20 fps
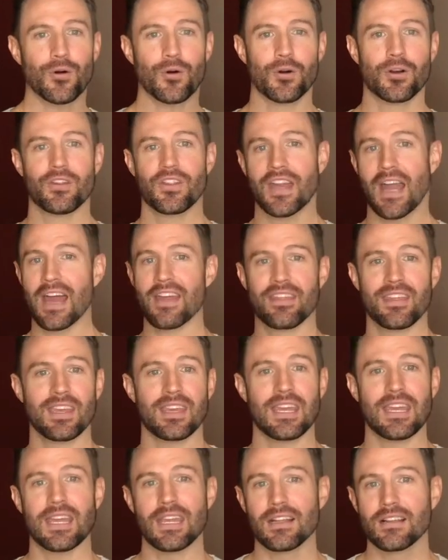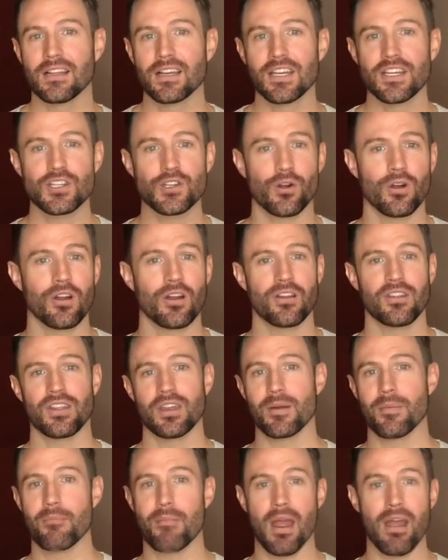or that I think English or
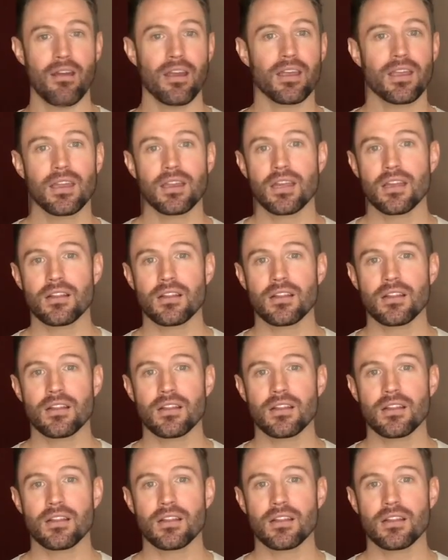the American